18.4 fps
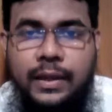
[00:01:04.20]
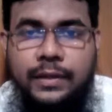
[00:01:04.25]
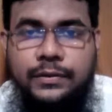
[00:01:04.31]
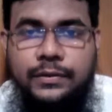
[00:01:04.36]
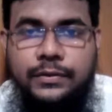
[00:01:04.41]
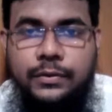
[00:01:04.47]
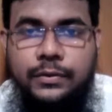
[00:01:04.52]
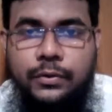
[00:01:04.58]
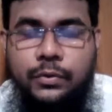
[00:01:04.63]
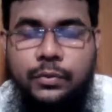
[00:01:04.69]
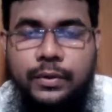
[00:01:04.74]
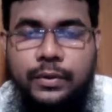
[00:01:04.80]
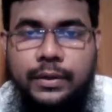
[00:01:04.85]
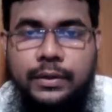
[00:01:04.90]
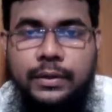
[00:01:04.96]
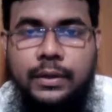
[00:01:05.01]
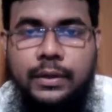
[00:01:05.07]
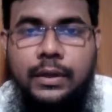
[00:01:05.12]
answer to
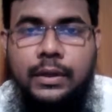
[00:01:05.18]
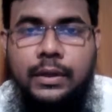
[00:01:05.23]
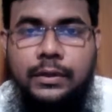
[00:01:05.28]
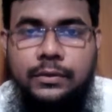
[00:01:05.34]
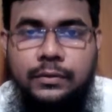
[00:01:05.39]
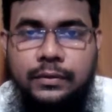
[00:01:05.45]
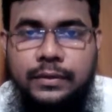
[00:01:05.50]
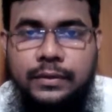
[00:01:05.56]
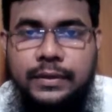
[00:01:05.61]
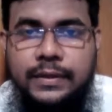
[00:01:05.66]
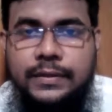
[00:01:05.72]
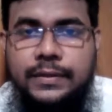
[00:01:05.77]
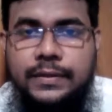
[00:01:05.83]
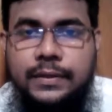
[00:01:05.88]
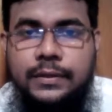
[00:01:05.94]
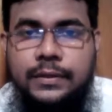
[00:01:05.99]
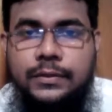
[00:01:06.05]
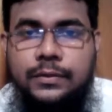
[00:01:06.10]
it. So these
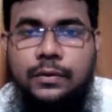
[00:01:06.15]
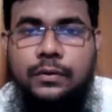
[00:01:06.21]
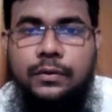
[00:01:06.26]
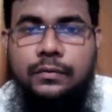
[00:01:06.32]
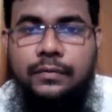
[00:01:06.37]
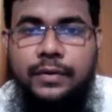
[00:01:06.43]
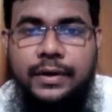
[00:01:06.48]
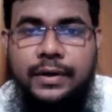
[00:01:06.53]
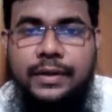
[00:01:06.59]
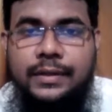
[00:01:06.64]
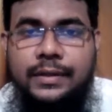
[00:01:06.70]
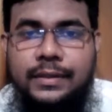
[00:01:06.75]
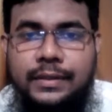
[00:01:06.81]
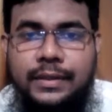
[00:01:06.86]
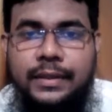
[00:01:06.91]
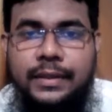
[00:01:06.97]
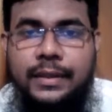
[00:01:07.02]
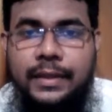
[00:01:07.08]
are the sort of critical
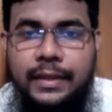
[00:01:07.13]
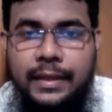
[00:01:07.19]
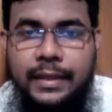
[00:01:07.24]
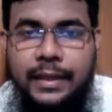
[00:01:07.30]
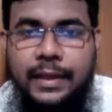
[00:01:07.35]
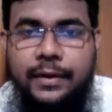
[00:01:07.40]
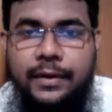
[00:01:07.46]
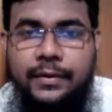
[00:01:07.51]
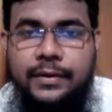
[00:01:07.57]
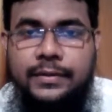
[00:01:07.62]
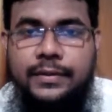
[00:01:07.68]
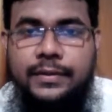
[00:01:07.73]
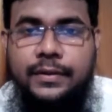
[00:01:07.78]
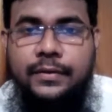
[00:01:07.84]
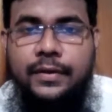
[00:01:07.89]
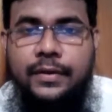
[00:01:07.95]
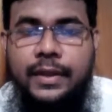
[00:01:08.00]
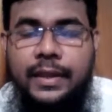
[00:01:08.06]
thinking areas, the
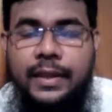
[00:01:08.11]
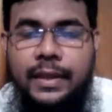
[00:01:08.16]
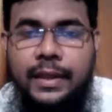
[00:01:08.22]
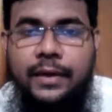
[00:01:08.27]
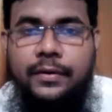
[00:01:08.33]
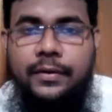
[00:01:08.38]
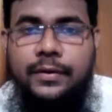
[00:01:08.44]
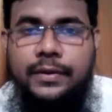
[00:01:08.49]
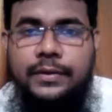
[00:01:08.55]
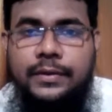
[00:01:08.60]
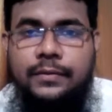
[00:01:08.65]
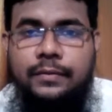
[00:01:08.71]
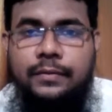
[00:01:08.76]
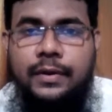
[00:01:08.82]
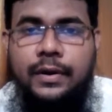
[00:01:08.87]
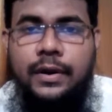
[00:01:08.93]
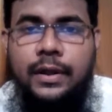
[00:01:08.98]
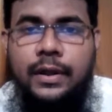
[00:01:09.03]
gray areas
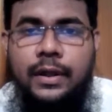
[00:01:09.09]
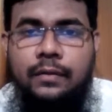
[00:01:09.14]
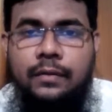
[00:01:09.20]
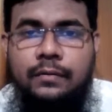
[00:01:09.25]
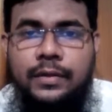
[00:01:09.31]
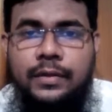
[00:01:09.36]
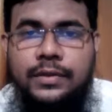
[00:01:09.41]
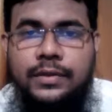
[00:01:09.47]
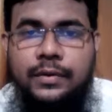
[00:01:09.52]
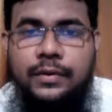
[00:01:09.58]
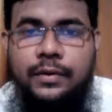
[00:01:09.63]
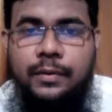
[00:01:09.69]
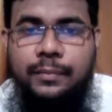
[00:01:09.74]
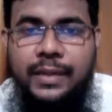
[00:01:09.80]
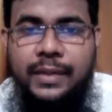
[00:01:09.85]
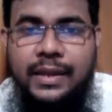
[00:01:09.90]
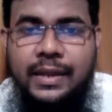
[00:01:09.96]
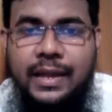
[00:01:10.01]
which
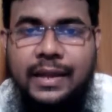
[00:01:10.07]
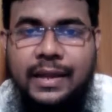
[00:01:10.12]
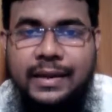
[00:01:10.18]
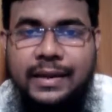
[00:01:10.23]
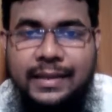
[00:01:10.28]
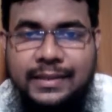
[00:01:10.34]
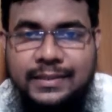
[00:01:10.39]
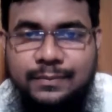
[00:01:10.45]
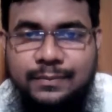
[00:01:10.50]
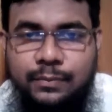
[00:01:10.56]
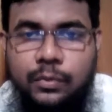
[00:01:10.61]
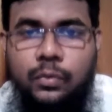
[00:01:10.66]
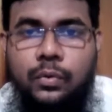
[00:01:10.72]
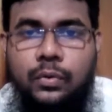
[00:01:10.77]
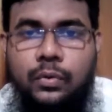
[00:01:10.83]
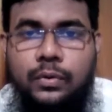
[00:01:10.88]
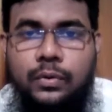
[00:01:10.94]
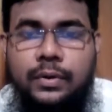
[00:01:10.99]
remain
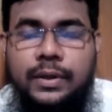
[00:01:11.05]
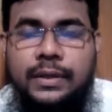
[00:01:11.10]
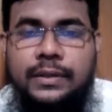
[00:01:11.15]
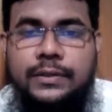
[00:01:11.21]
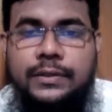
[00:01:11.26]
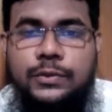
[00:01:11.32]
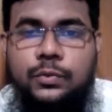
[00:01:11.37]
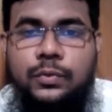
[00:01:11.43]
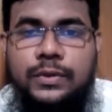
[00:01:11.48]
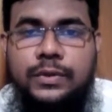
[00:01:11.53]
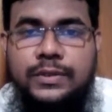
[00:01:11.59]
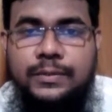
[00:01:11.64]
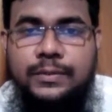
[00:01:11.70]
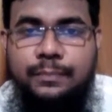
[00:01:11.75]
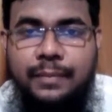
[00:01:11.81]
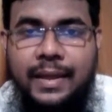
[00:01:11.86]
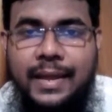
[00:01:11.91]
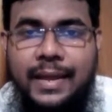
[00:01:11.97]
unexplored in the
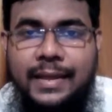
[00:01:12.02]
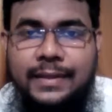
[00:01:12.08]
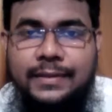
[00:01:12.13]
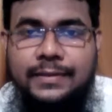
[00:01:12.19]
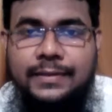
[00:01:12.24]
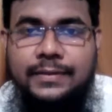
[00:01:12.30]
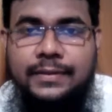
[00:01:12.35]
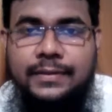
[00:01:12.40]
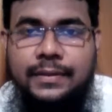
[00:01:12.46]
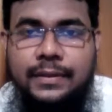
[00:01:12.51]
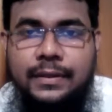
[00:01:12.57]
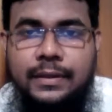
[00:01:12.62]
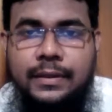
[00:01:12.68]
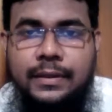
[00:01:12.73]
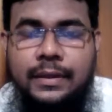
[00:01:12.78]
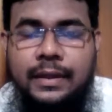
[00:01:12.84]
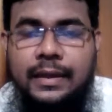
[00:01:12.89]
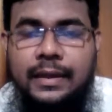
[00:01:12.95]
students' minds.
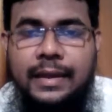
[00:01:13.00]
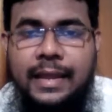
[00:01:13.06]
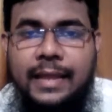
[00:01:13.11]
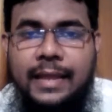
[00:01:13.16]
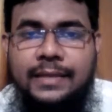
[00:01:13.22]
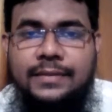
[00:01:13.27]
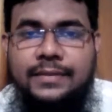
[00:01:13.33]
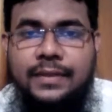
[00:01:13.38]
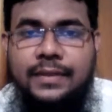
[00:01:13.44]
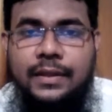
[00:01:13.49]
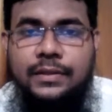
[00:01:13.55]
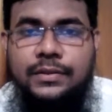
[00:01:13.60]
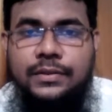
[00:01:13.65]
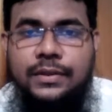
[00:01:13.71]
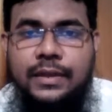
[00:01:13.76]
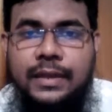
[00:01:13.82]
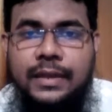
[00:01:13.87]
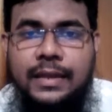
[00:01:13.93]
And as
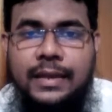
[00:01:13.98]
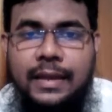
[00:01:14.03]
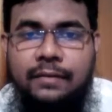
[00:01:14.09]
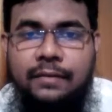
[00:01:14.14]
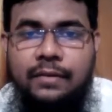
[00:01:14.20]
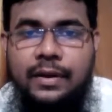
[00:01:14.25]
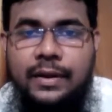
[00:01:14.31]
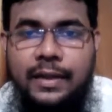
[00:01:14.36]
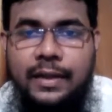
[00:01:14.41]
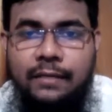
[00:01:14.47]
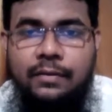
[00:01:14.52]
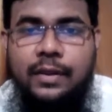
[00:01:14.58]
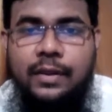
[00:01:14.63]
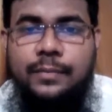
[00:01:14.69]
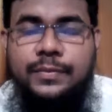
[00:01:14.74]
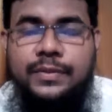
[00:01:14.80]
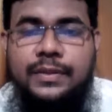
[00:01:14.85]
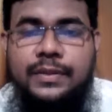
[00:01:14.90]
such, he never
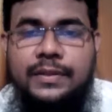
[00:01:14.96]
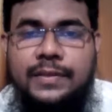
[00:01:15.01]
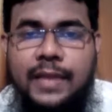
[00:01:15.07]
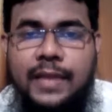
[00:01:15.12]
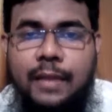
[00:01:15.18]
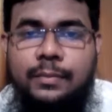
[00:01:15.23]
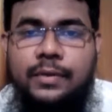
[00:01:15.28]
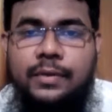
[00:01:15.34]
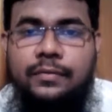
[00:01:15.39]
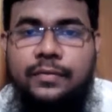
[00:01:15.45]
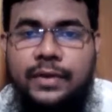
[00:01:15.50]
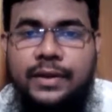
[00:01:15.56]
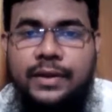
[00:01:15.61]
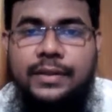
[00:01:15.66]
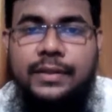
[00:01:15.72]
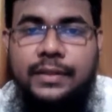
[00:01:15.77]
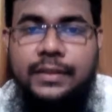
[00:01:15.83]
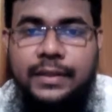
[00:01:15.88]
develops this habit of
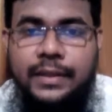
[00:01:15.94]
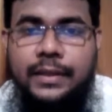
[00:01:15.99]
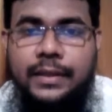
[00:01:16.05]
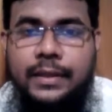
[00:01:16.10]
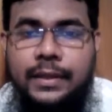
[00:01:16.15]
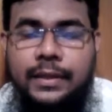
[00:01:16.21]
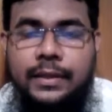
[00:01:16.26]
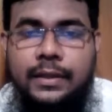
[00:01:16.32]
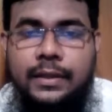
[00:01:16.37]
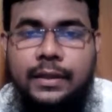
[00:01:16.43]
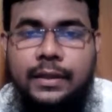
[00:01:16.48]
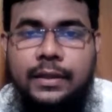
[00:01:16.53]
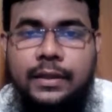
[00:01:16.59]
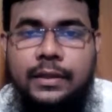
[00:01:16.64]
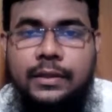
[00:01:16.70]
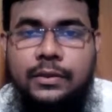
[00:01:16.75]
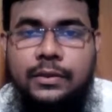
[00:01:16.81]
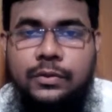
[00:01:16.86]
critical thinking.
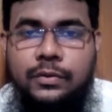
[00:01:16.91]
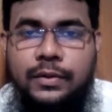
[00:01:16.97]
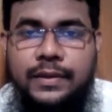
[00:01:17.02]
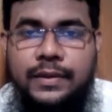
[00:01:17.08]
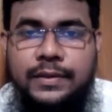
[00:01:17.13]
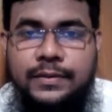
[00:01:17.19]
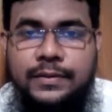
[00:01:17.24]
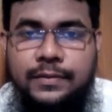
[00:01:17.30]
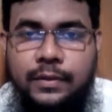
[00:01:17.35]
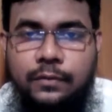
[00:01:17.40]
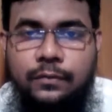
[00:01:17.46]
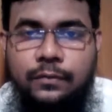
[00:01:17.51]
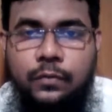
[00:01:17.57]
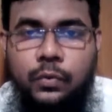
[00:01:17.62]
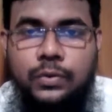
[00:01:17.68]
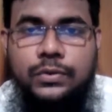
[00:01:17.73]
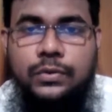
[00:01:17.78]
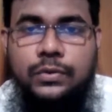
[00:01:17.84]
So he's now
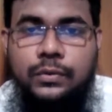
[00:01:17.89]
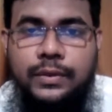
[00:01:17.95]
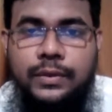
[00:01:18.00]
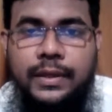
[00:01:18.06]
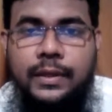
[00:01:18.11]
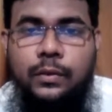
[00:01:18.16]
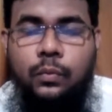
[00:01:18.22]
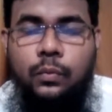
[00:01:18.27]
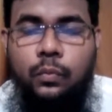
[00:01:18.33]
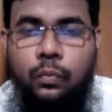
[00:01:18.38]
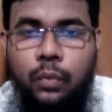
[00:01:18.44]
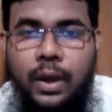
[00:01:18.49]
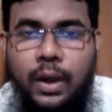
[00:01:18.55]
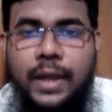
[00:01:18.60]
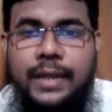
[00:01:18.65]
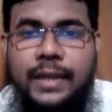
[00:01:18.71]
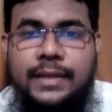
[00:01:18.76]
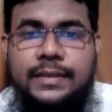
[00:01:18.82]
forced to think,
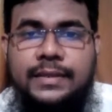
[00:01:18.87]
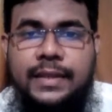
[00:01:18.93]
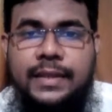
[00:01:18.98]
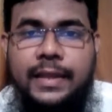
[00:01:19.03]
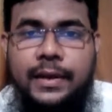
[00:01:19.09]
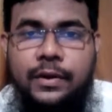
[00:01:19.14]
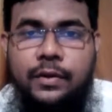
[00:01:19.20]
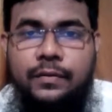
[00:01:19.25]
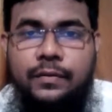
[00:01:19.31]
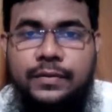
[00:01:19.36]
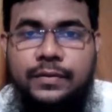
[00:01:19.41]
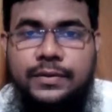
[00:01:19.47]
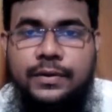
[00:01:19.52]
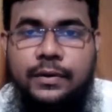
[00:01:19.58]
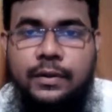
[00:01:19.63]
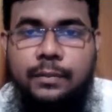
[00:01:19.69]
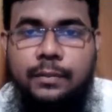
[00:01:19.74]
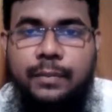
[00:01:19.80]
why is the area of a
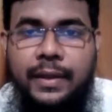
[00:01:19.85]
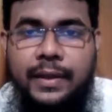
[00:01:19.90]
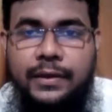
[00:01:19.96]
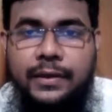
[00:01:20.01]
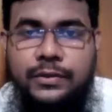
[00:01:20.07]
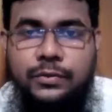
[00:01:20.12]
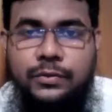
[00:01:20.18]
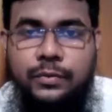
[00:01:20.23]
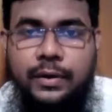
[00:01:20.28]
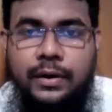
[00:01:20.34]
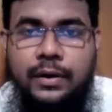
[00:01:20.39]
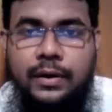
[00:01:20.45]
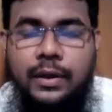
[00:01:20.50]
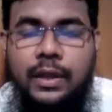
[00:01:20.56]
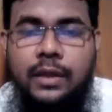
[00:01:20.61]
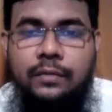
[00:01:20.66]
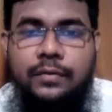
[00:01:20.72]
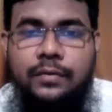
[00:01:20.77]
circle pi r squared?
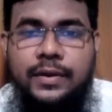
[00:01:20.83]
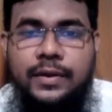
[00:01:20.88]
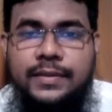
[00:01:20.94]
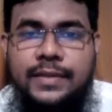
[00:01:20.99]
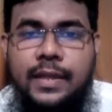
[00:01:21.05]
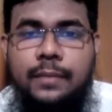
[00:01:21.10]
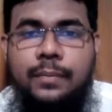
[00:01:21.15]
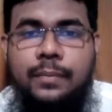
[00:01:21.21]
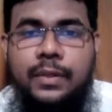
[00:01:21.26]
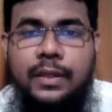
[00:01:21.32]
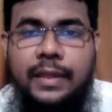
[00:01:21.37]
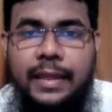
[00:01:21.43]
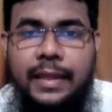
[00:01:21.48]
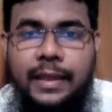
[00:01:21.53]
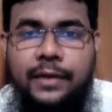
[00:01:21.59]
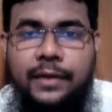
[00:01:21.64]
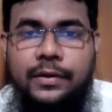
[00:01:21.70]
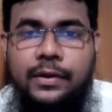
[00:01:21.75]
For example,
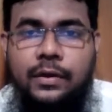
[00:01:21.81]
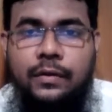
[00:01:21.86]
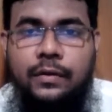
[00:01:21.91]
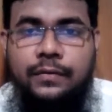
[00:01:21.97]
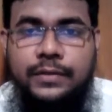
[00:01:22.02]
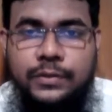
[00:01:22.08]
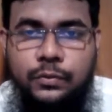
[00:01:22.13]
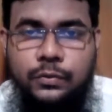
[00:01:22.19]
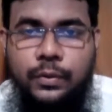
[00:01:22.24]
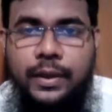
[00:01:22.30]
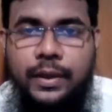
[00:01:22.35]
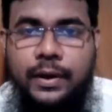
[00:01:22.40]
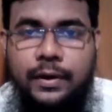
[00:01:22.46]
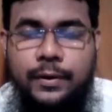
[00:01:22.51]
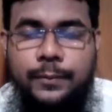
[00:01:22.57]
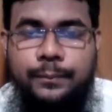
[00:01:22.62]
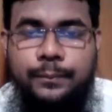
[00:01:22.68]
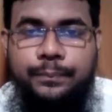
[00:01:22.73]
area of a
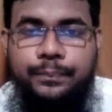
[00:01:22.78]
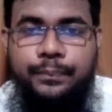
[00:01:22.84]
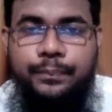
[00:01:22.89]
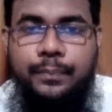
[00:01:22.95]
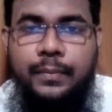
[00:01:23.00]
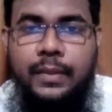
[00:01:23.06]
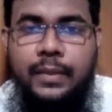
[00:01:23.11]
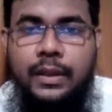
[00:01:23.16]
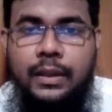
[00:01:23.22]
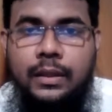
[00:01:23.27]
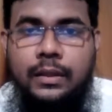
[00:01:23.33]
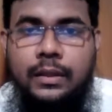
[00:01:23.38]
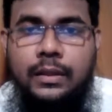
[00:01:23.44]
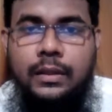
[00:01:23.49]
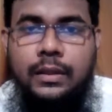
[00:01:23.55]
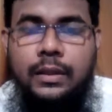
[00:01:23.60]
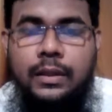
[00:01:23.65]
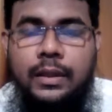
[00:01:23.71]
square.
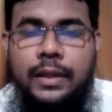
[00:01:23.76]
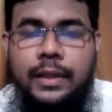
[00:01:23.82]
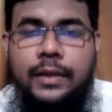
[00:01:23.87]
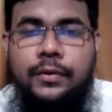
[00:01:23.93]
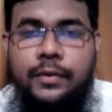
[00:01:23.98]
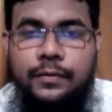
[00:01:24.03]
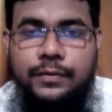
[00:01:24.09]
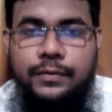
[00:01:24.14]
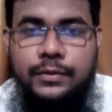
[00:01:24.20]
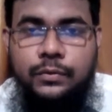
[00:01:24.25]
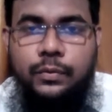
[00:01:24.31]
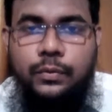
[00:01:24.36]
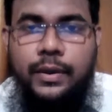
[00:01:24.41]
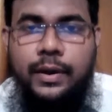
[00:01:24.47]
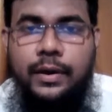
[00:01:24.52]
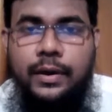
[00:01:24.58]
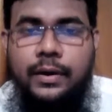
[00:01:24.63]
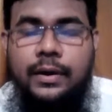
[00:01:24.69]
Area of a
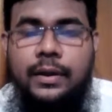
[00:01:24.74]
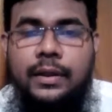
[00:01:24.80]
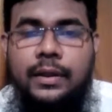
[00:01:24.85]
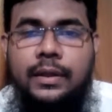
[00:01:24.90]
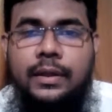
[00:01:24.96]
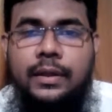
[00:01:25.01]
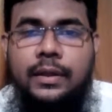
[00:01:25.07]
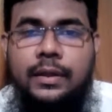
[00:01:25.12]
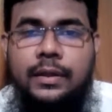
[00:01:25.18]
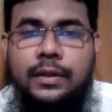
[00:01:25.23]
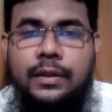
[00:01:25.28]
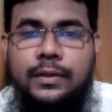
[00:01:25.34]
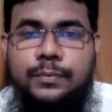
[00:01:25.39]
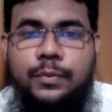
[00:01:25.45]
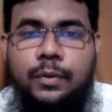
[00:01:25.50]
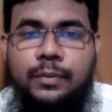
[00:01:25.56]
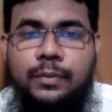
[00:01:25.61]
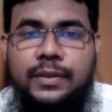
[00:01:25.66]
square is
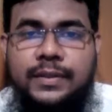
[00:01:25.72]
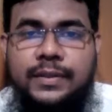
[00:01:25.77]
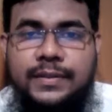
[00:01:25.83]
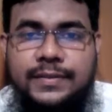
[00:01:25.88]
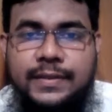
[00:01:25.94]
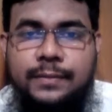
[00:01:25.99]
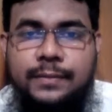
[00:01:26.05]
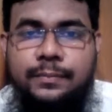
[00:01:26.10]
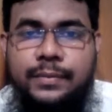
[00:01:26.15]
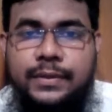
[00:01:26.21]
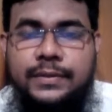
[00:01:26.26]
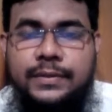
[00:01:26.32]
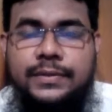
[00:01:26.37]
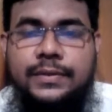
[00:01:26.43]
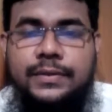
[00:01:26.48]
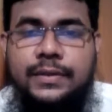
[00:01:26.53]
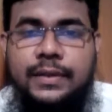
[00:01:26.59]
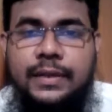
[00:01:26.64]
probably the
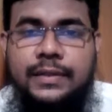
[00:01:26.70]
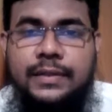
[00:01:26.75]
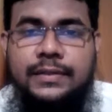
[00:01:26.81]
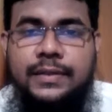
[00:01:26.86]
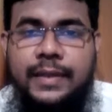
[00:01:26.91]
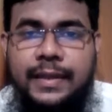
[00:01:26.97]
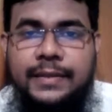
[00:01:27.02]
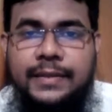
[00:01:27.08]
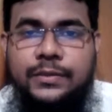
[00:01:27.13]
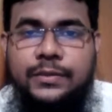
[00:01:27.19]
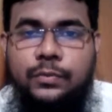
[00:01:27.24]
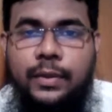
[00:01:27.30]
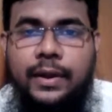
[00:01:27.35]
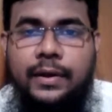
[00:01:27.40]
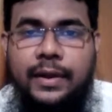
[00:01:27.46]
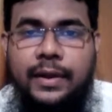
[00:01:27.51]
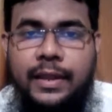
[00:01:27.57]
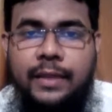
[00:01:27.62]
simplest. It's a
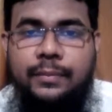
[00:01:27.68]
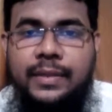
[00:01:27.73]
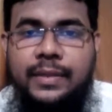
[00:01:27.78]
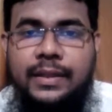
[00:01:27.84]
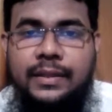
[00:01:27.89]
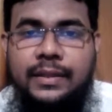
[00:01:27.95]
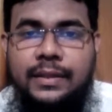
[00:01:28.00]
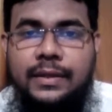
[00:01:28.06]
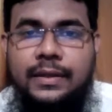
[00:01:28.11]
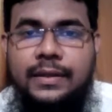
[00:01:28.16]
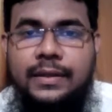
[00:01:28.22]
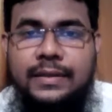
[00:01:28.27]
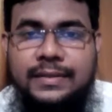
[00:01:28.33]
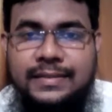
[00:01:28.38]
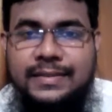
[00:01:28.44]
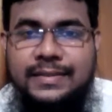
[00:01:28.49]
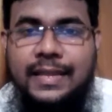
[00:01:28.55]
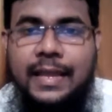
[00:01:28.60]
square, a being the
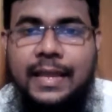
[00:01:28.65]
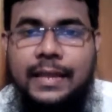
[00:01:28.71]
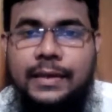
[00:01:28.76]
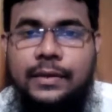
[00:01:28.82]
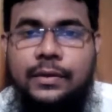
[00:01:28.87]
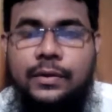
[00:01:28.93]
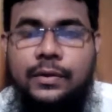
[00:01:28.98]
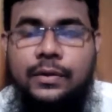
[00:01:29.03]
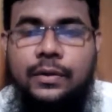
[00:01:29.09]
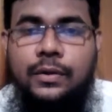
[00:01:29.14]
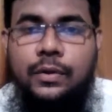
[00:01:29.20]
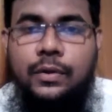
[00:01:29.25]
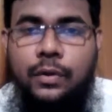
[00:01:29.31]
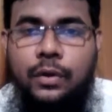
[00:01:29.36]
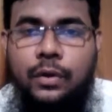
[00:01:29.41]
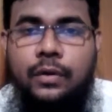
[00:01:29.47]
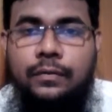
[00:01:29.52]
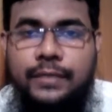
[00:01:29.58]
side
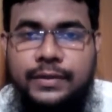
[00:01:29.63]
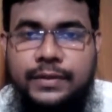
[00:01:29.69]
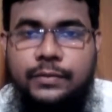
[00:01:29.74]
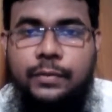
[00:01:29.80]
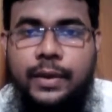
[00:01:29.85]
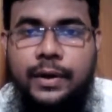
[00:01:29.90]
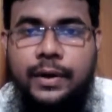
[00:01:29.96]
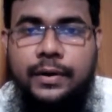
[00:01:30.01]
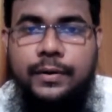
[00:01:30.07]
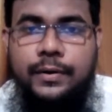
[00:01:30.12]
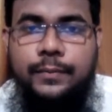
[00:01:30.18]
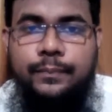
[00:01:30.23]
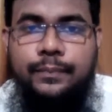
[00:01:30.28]
of a square.